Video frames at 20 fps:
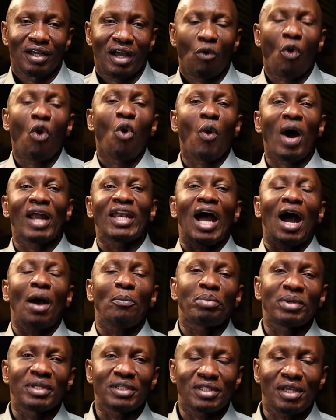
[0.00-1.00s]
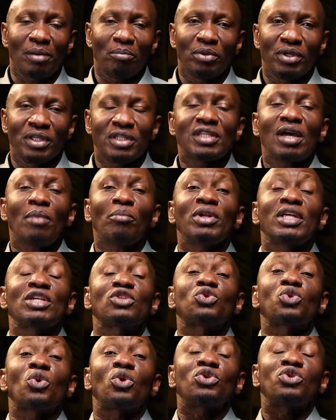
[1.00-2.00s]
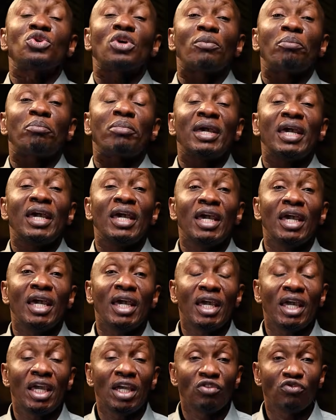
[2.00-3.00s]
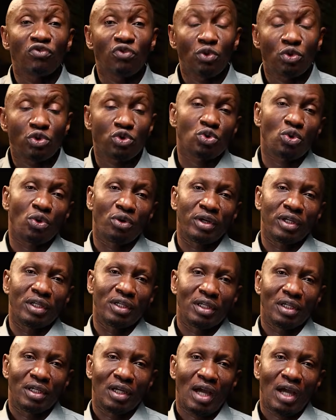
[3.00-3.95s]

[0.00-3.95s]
Or one-upping somebody. Somebody has told you a painful story.